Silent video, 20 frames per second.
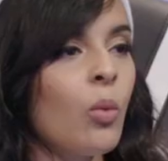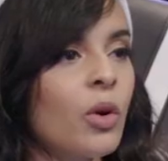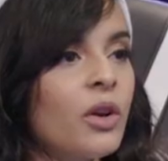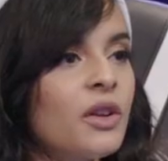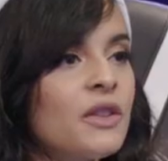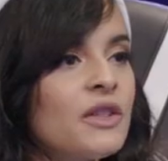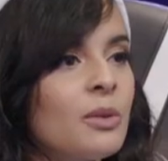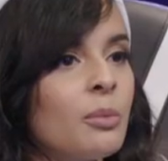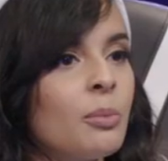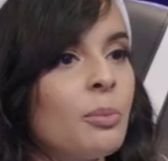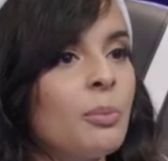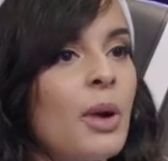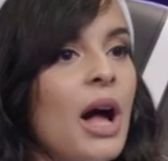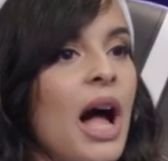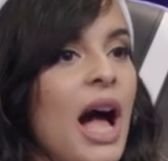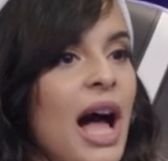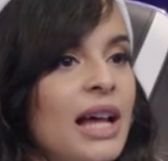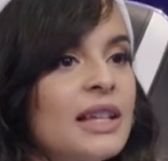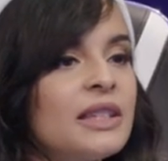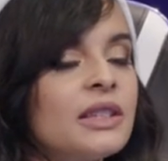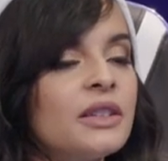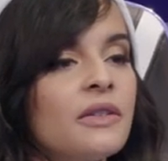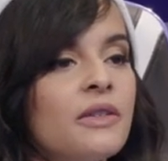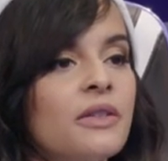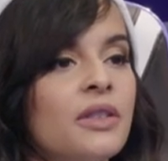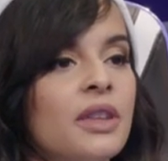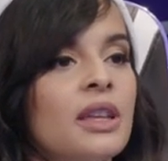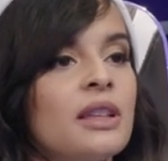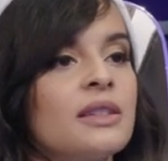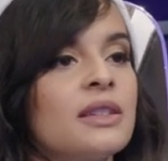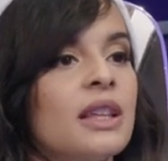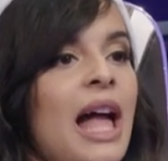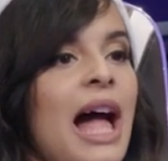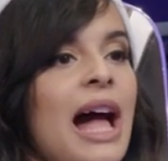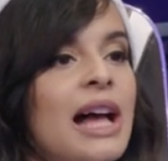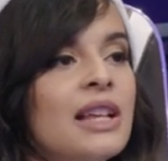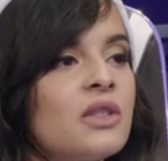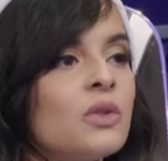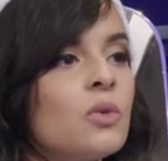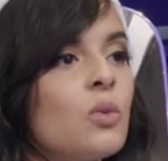What are some positive things that
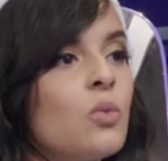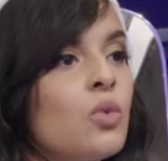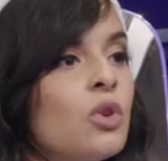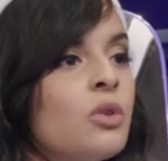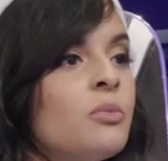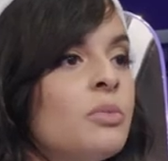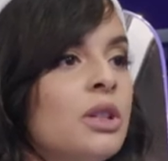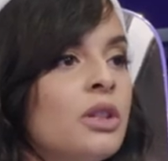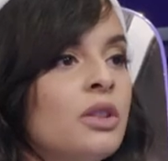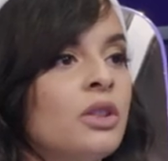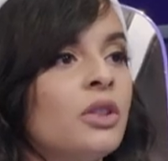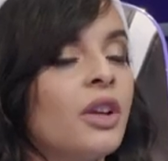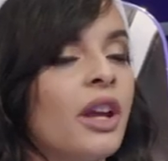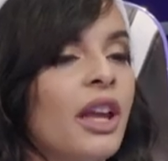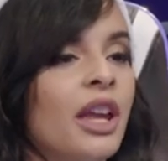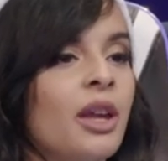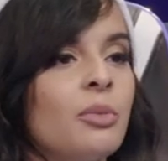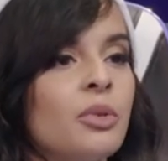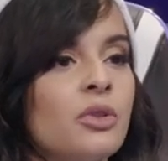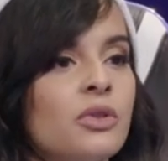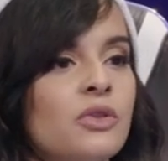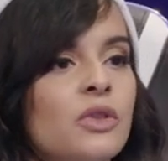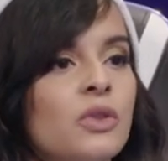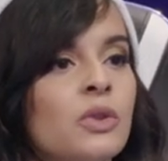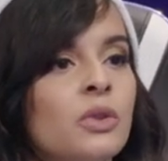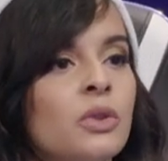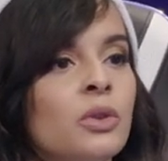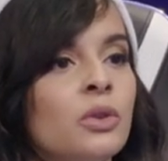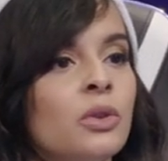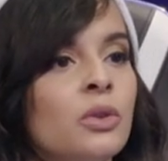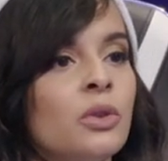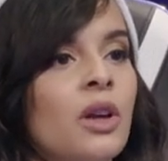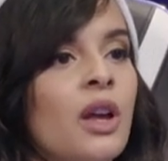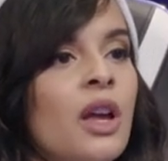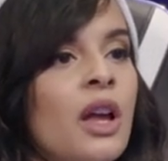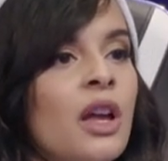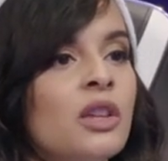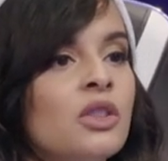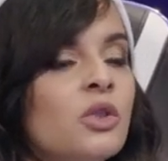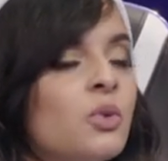as a woman you're able to,
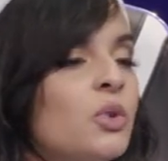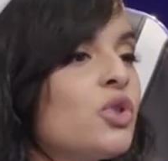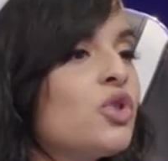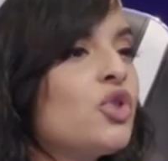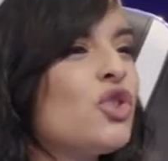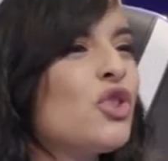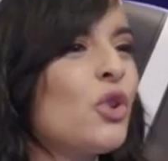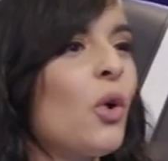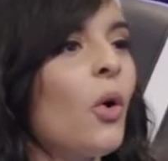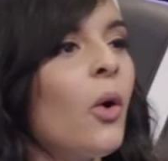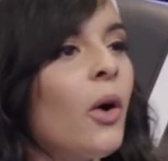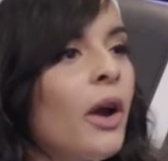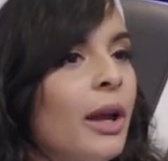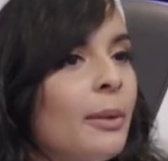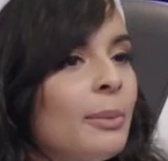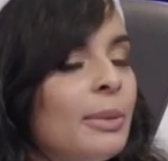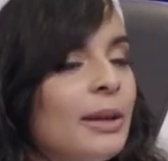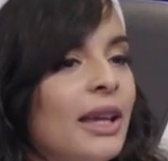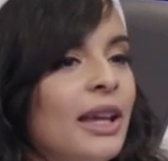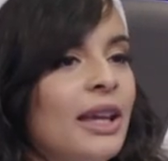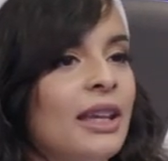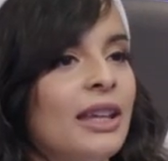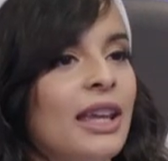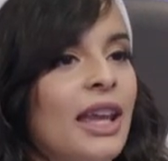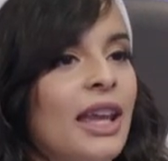to enjoy playing